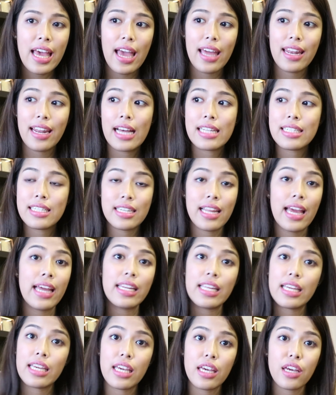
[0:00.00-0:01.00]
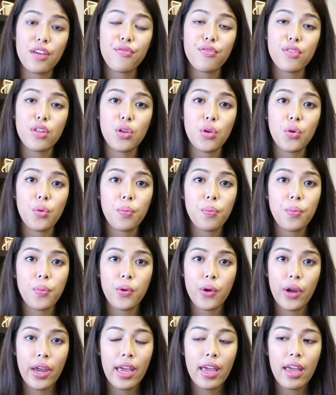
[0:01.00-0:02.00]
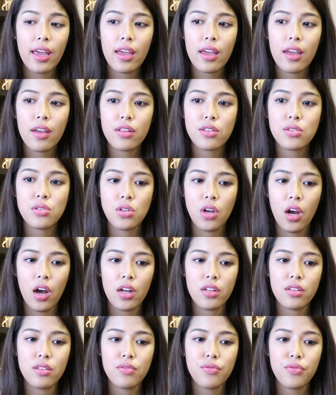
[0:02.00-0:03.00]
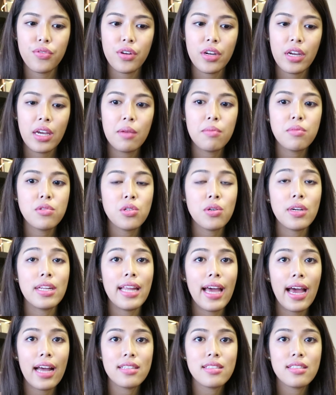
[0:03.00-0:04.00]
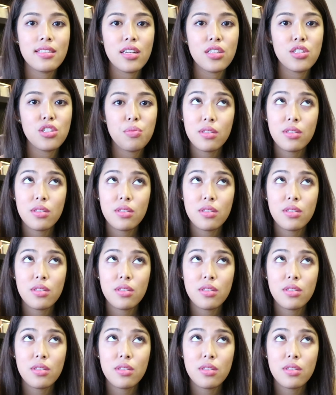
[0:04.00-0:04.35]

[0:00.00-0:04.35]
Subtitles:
And as in any gift, you pray to God for Him to enhance it,